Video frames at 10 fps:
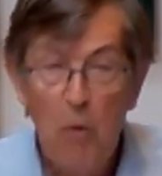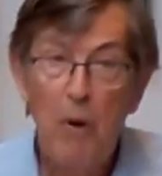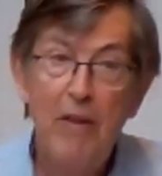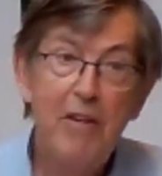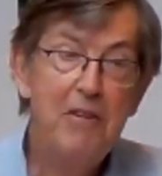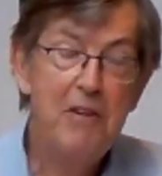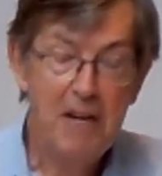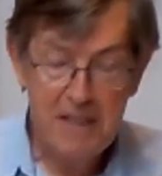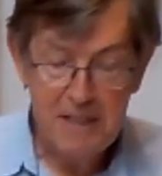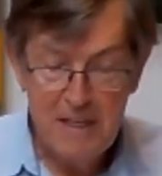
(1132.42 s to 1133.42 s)
"When the
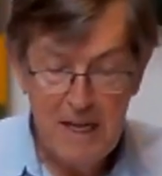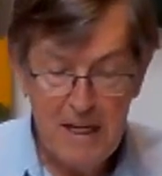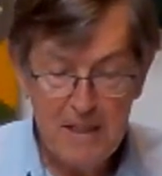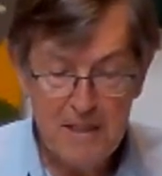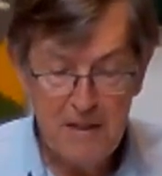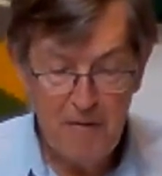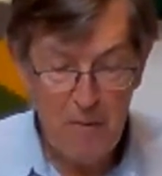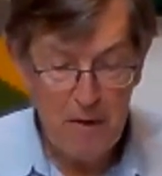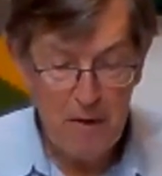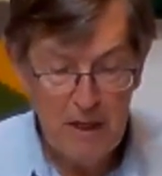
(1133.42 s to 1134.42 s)
United States of
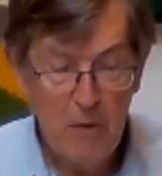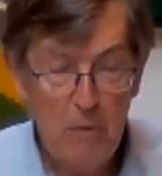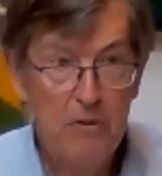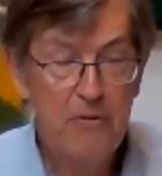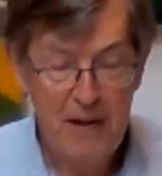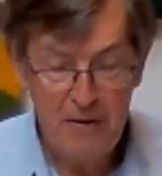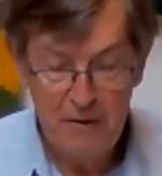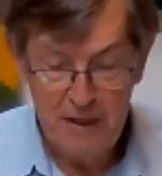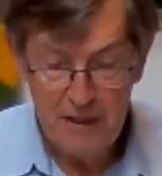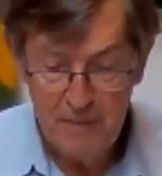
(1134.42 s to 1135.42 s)
America was
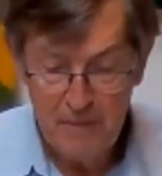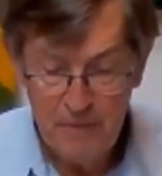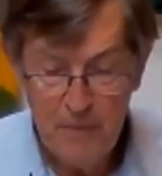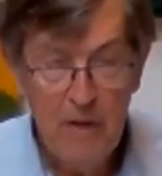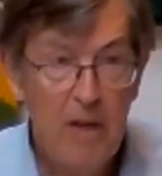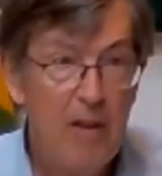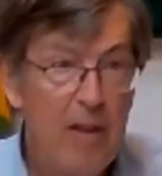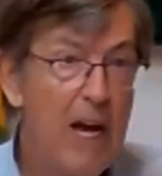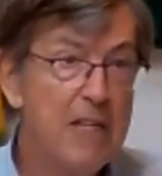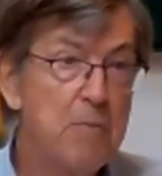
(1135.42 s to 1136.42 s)
founded,
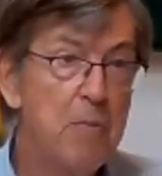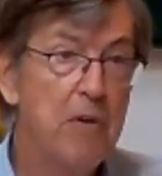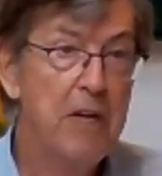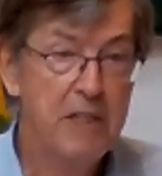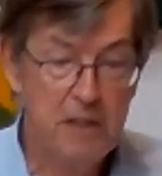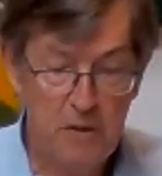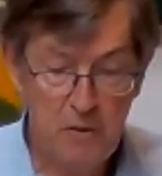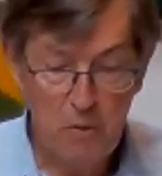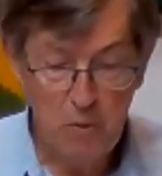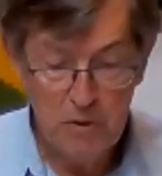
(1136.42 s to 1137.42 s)
the
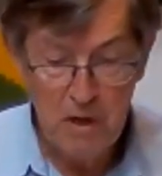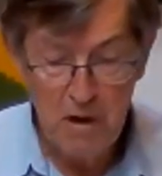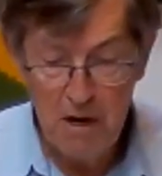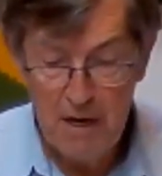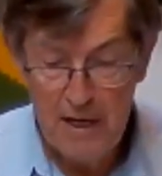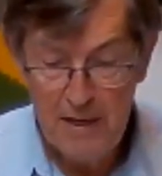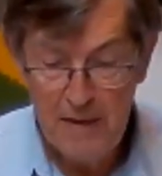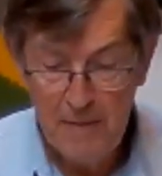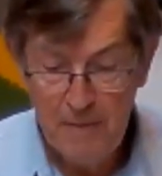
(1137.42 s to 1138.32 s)
aspiration was high.